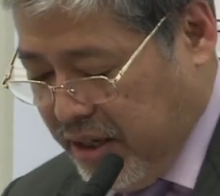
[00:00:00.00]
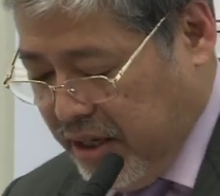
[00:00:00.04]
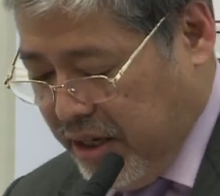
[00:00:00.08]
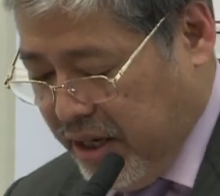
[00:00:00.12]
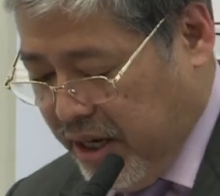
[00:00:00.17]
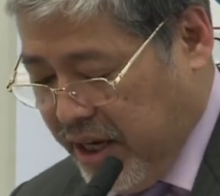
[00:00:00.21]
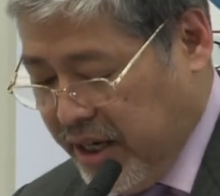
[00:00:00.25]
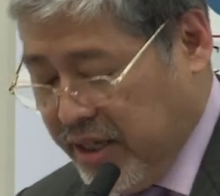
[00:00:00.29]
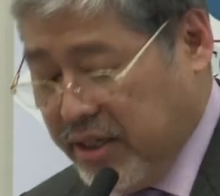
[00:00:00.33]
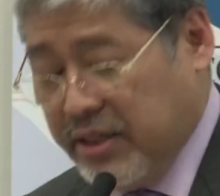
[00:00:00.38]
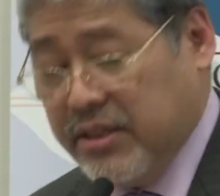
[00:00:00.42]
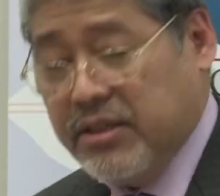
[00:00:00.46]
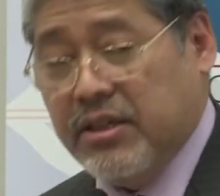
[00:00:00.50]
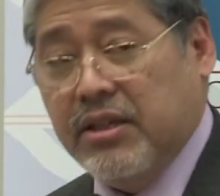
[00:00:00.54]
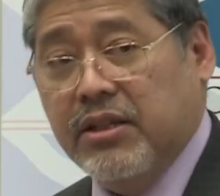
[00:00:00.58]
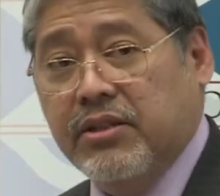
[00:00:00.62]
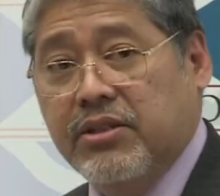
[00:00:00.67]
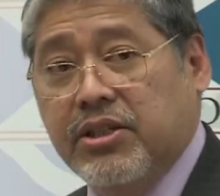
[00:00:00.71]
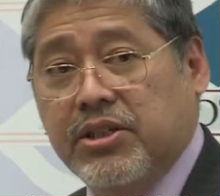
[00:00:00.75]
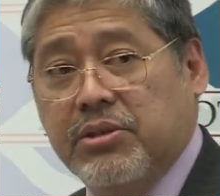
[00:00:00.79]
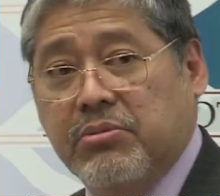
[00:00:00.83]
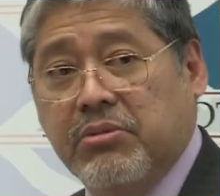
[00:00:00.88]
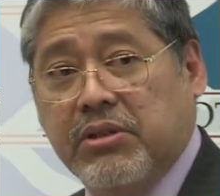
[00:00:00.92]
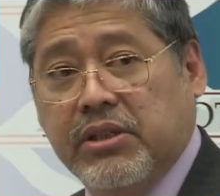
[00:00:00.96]
and
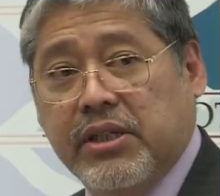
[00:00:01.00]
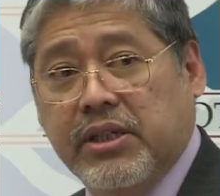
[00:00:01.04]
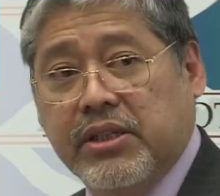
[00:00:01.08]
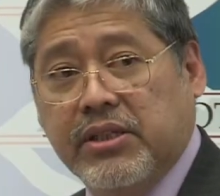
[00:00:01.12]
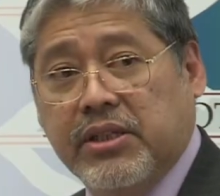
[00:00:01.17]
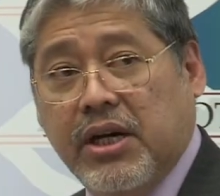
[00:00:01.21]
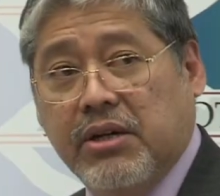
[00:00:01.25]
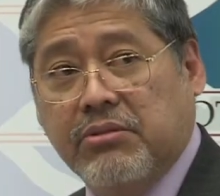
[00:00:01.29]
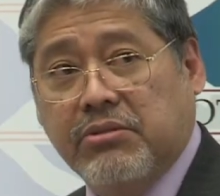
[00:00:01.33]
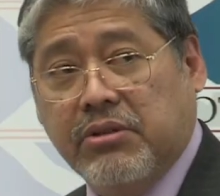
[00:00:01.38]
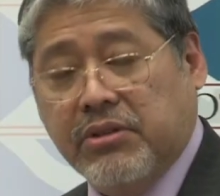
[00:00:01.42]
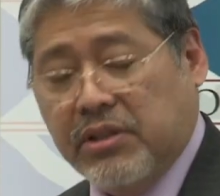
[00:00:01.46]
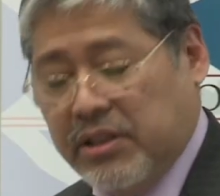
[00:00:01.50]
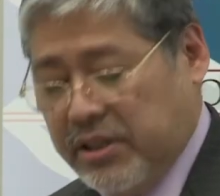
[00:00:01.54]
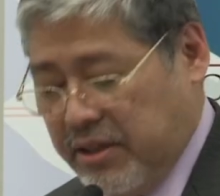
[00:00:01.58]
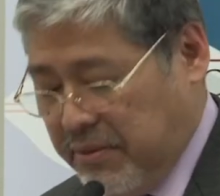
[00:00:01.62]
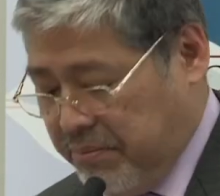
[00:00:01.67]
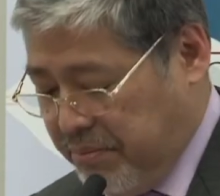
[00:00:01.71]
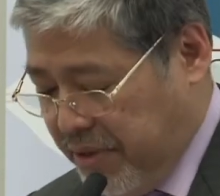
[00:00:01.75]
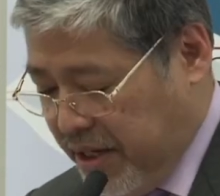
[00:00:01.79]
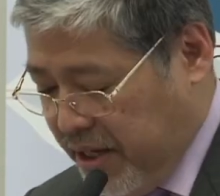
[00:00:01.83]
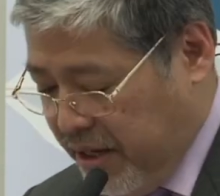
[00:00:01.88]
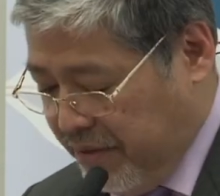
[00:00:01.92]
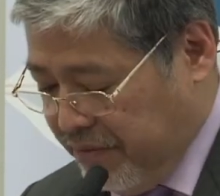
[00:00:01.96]
this will undoubtedly
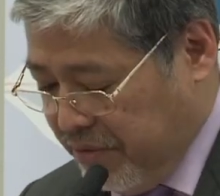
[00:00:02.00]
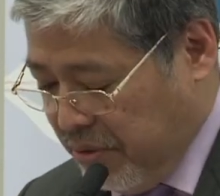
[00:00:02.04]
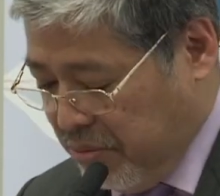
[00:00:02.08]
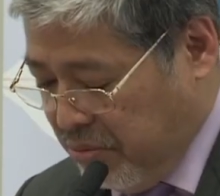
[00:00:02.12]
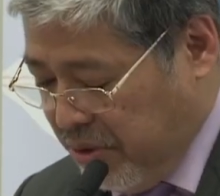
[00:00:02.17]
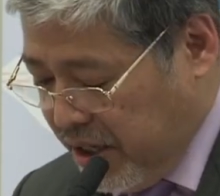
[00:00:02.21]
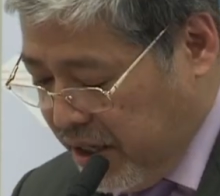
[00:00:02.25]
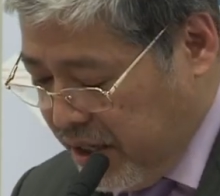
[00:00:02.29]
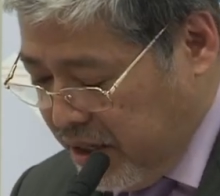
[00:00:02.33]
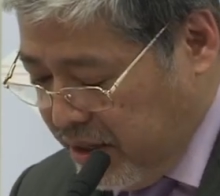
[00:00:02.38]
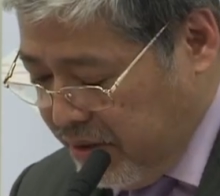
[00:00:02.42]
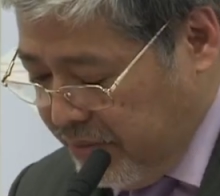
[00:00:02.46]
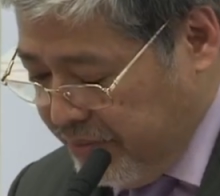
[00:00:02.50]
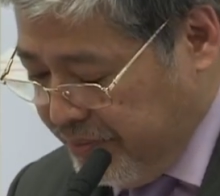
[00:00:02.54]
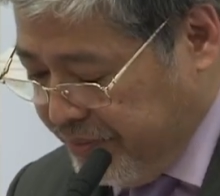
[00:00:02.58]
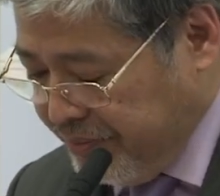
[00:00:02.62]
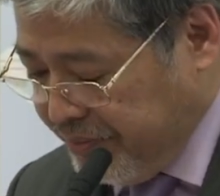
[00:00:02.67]
pave the way